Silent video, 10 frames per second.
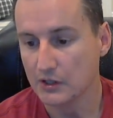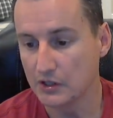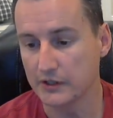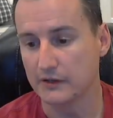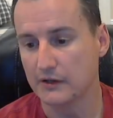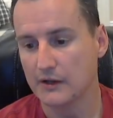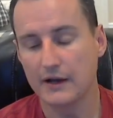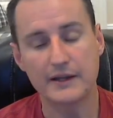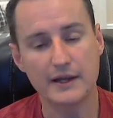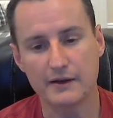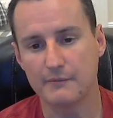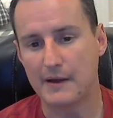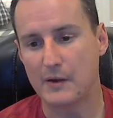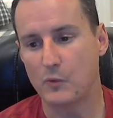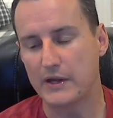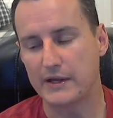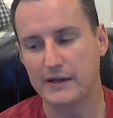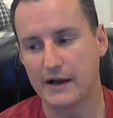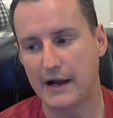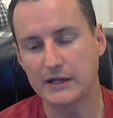Good. Again, Matt,
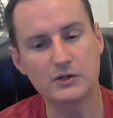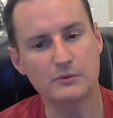Weekend. I